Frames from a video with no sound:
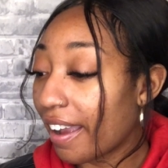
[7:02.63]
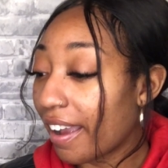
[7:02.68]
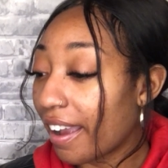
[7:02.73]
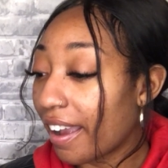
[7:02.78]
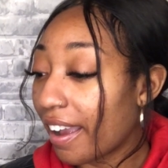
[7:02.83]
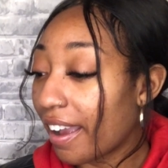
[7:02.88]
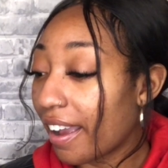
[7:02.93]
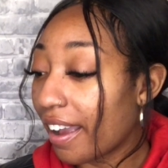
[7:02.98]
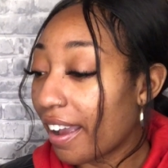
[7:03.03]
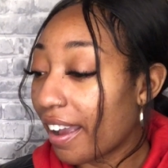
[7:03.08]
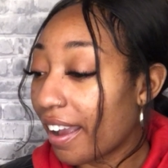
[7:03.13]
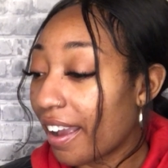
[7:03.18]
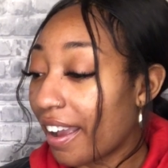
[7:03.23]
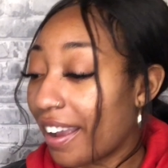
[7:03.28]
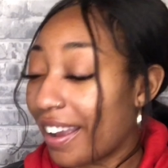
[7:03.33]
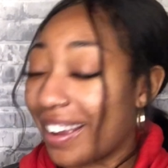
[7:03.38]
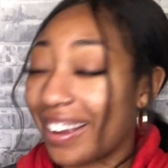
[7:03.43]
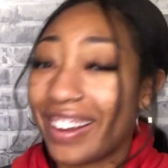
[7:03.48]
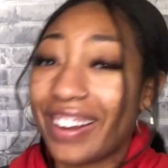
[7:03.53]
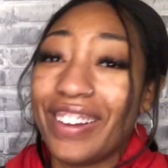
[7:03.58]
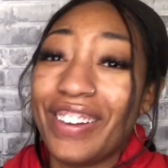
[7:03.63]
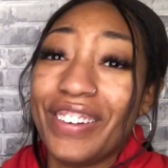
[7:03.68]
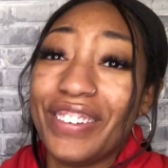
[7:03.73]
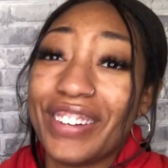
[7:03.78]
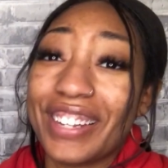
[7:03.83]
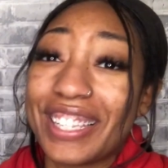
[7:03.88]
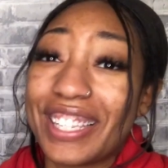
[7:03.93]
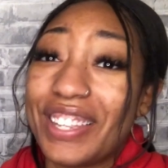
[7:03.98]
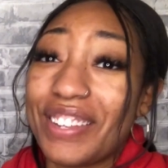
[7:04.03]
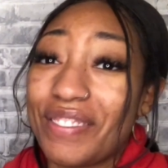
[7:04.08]
Okay, so regardless of what
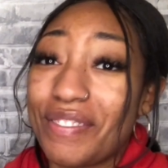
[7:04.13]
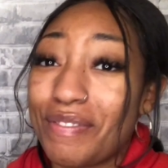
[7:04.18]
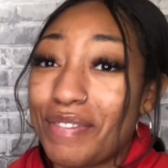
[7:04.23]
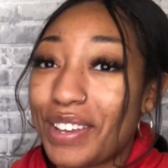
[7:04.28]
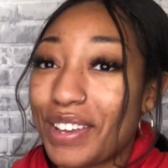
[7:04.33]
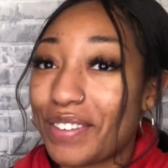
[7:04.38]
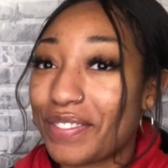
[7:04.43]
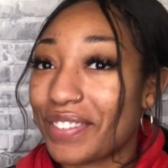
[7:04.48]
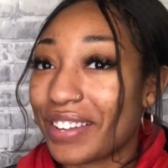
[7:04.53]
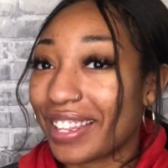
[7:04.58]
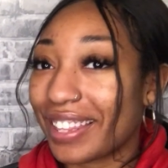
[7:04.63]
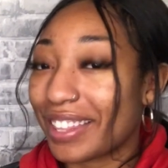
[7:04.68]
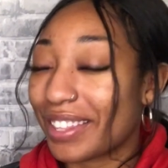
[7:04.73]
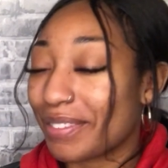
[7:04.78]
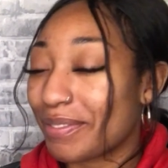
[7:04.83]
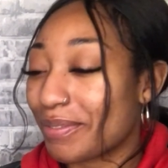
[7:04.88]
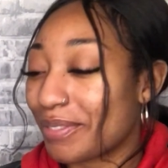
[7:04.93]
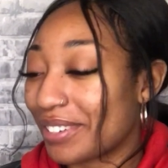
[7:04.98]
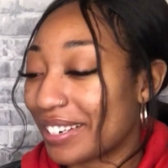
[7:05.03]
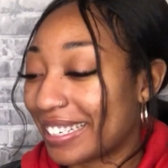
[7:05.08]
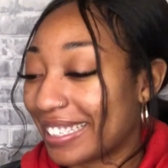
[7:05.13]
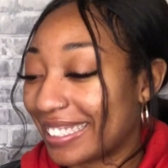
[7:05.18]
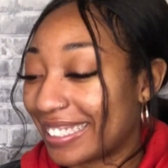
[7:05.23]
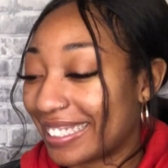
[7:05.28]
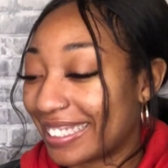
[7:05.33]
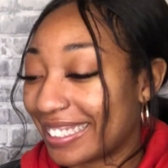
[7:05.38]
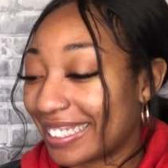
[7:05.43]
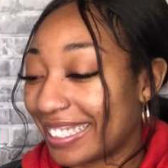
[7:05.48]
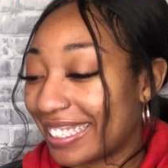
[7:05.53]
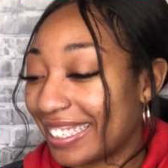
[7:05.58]
goes on tonight, Jade, are you partying
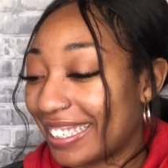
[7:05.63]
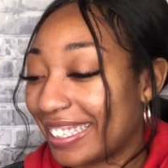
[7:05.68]
tonight?